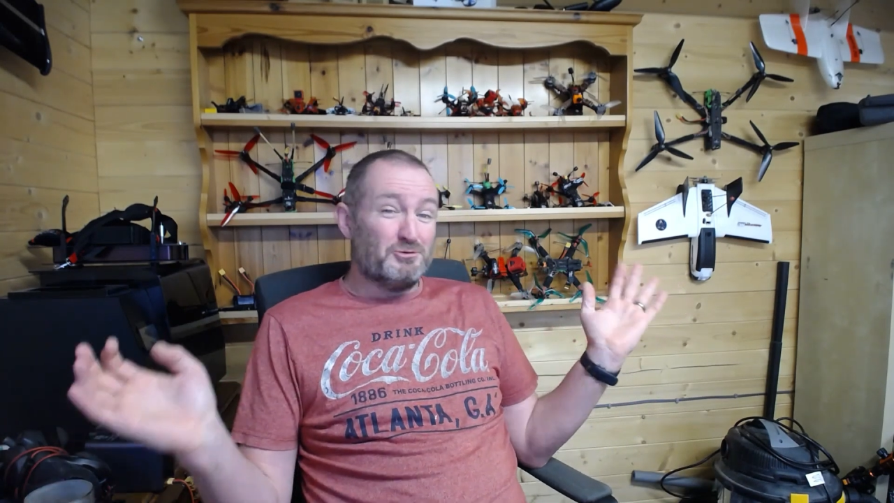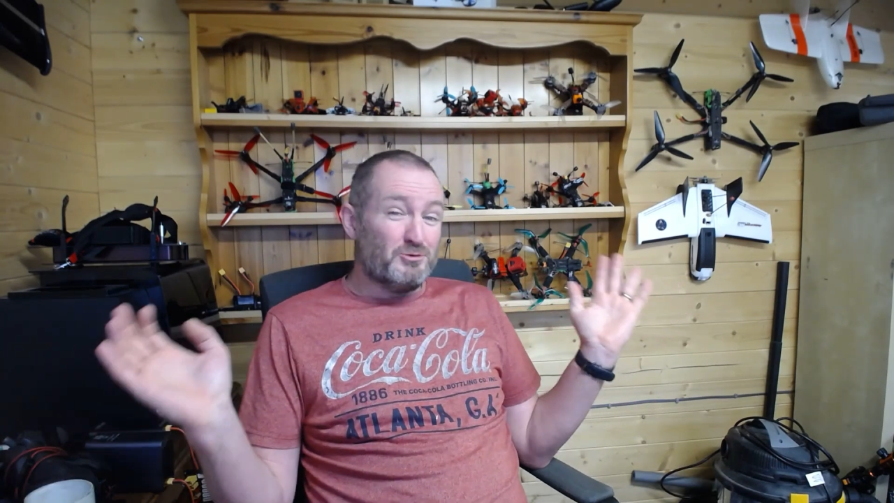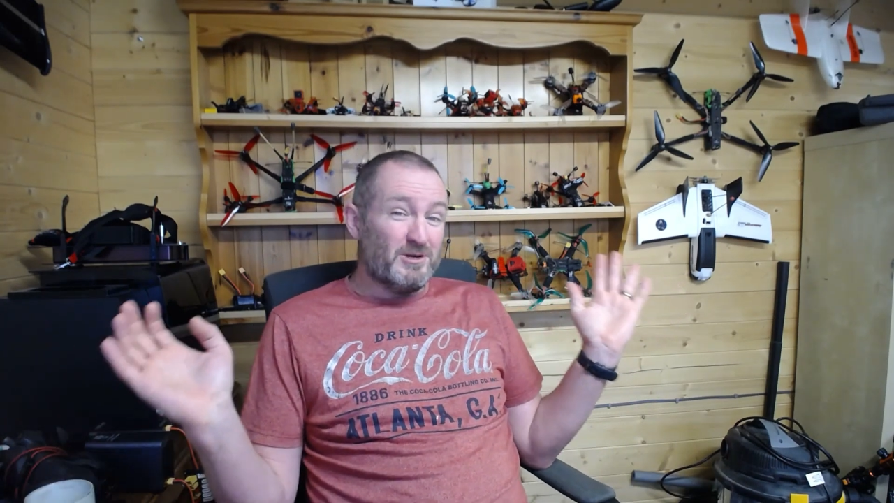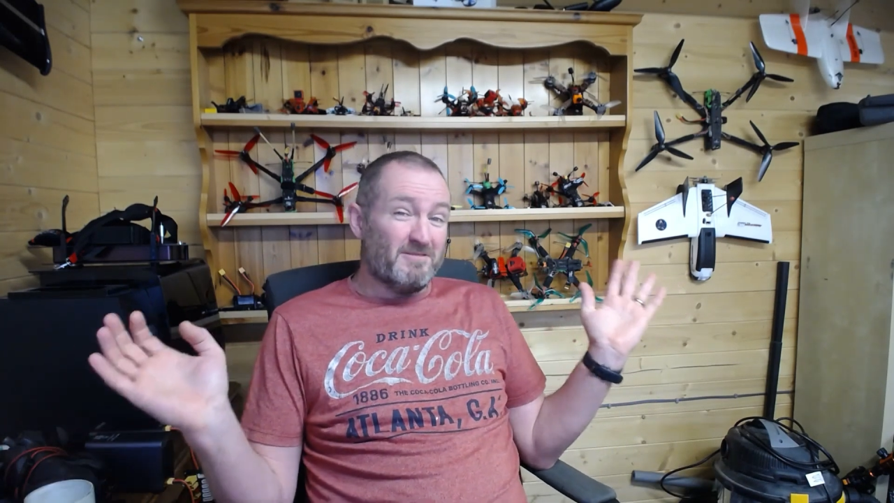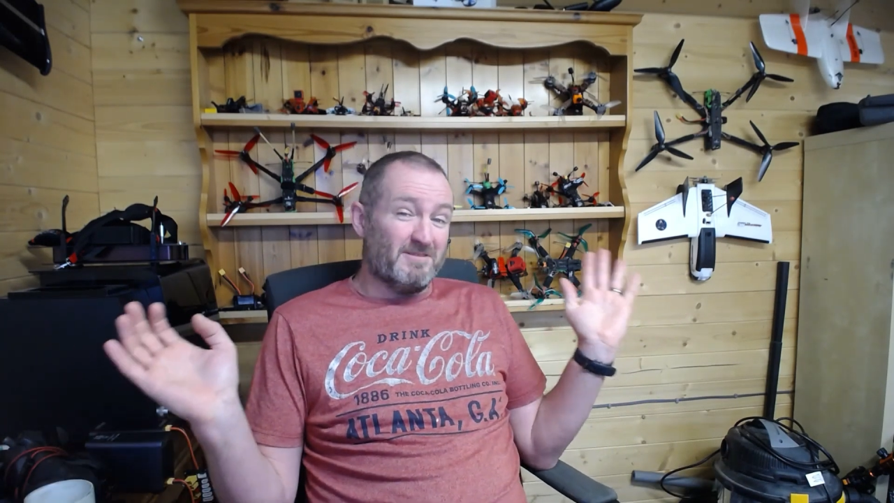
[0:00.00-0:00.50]
do
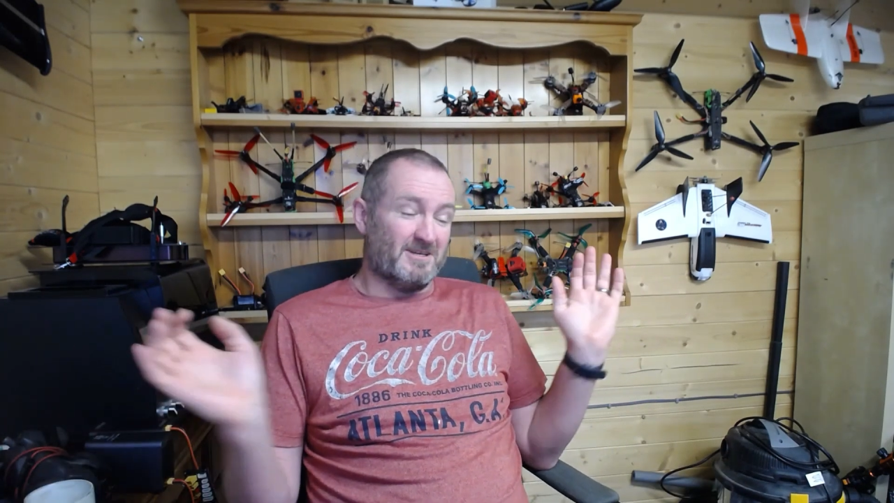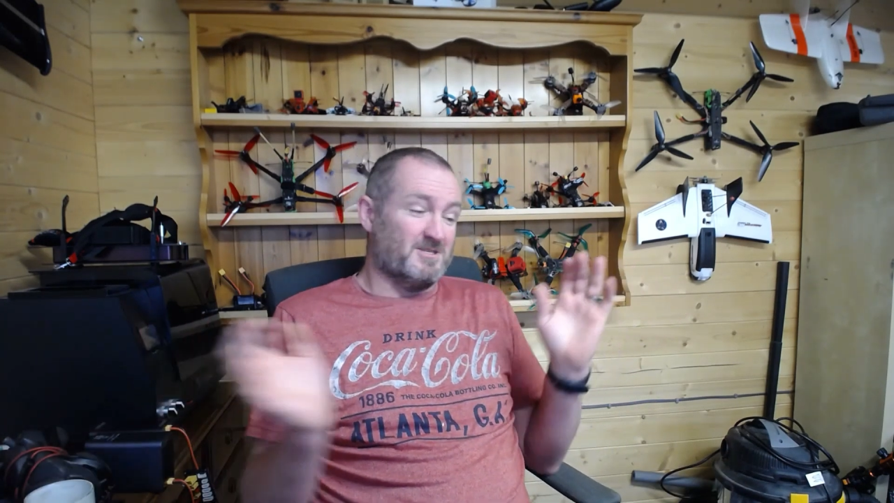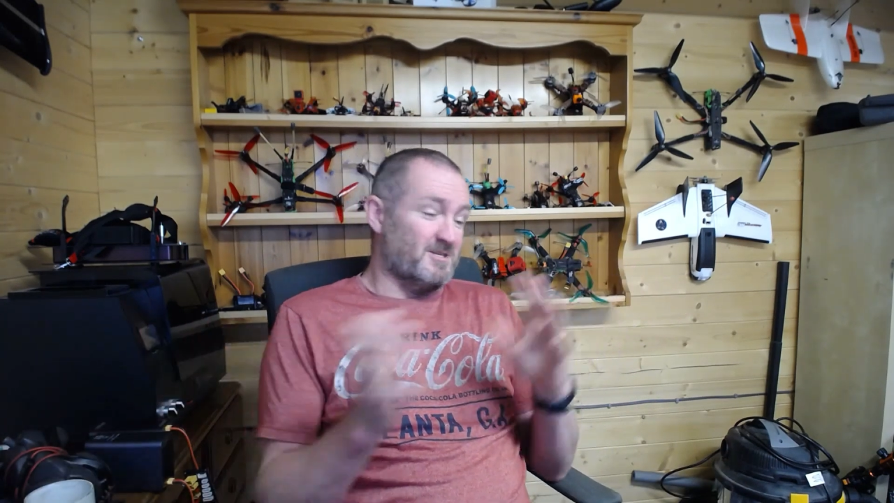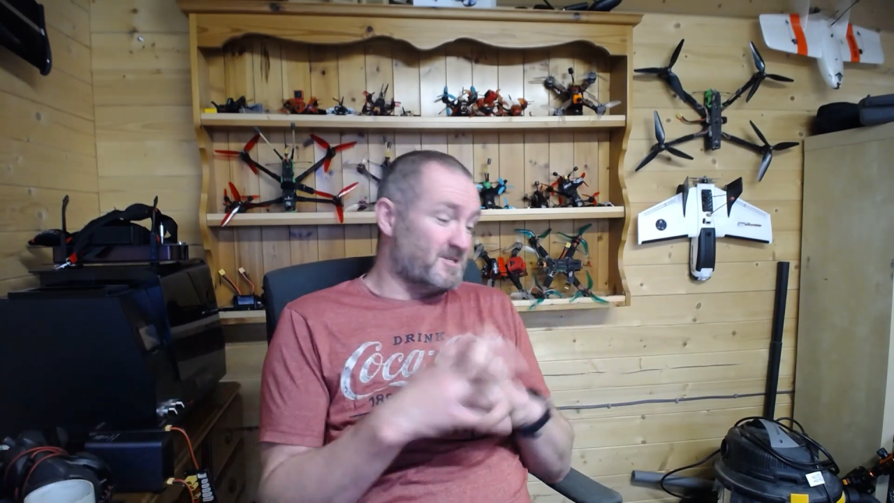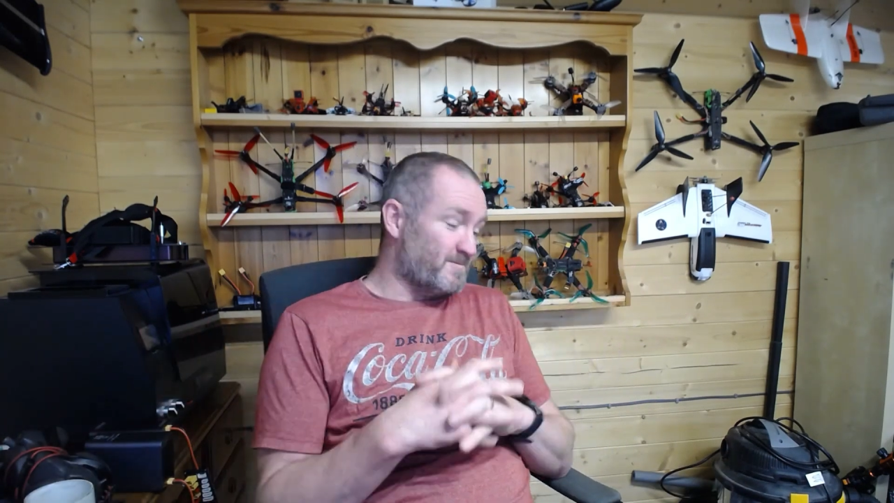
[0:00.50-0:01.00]
we
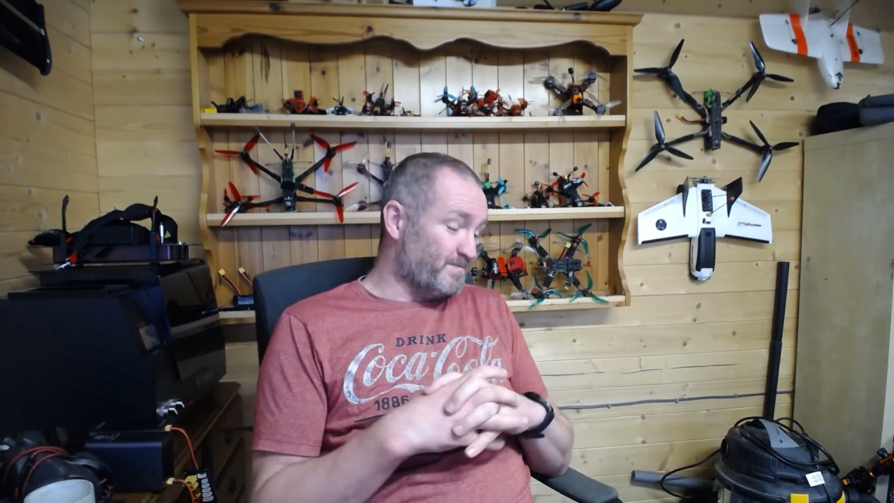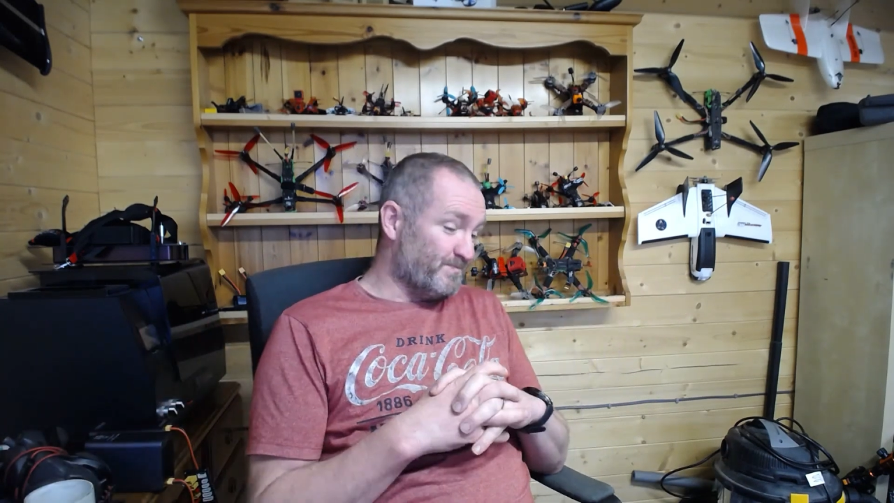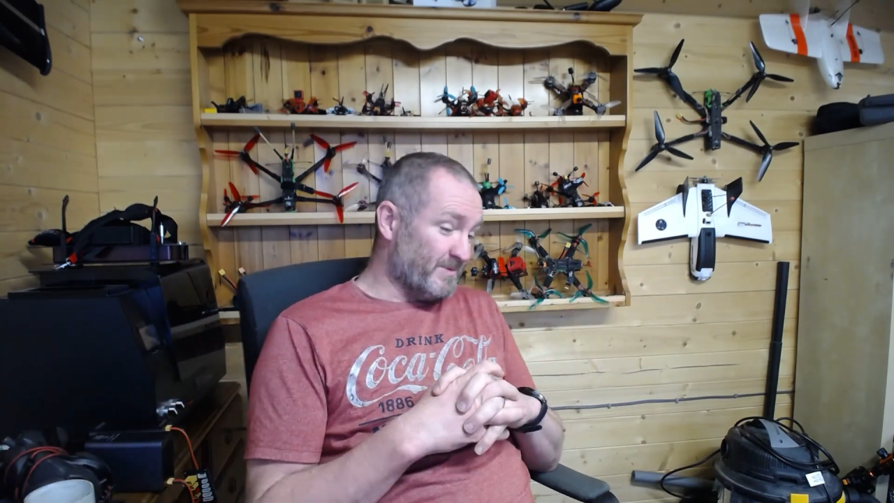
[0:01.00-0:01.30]
fix this?